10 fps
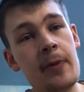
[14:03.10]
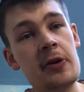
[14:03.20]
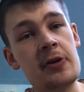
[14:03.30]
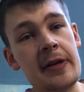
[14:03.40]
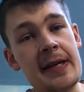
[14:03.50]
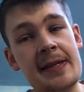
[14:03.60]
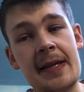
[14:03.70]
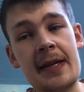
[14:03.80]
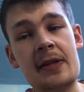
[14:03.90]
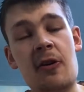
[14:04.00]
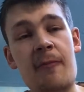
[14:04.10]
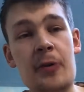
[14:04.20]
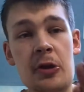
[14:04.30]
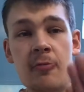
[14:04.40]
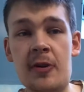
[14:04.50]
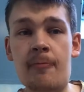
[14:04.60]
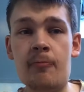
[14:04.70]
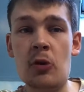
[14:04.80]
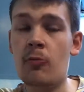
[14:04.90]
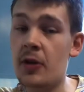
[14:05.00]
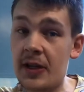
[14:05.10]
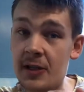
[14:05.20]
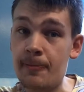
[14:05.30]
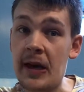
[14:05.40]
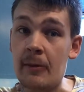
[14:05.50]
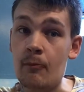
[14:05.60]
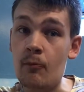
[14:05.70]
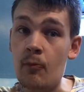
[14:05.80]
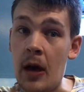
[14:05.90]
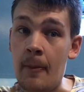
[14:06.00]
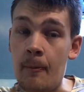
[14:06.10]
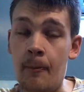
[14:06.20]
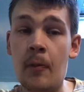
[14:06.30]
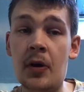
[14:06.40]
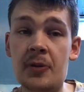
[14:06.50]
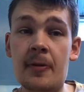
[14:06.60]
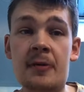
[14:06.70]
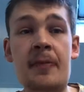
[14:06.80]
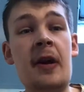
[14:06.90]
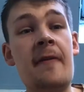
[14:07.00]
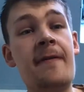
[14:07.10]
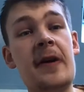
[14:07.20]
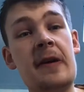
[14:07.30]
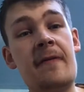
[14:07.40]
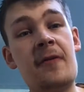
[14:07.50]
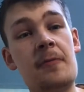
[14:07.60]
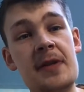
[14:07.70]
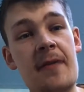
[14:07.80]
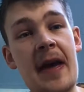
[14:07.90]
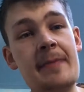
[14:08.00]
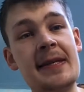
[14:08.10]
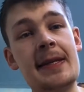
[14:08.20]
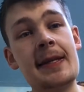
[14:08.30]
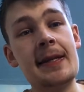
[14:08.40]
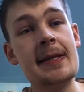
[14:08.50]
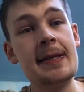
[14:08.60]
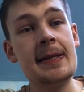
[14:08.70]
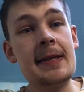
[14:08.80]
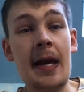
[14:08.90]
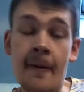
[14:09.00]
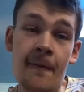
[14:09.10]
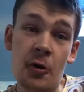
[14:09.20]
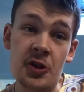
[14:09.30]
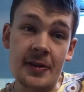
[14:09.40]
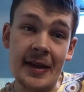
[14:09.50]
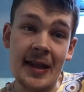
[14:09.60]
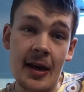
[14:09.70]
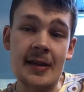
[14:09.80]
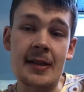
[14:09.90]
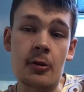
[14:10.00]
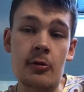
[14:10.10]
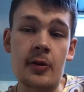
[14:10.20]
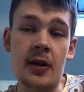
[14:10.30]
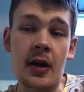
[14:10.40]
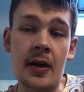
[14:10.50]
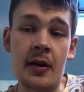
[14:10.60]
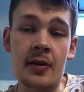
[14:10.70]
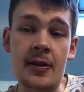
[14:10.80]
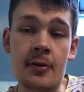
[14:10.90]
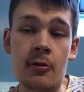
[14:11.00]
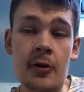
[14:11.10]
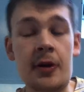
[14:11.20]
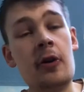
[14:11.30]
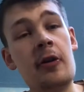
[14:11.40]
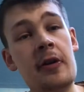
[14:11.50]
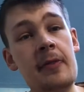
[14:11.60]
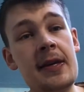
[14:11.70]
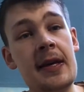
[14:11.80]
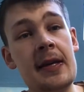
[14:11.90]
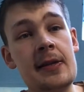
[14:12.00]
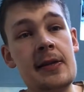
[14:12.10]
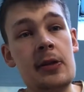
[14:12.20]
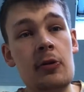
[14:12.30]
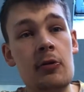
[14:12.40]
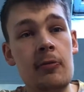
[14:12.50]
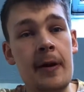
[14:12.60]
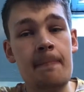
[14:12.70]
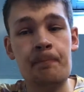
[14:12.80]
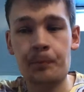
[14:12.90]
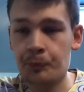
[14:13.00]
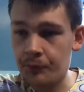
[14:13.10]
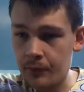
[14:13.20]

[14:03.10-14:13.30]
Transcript: Ryan Bertrand gets sent off, but you would expect a much, much better fight from Southampton, and unfortunately that did not occur at the weekend. So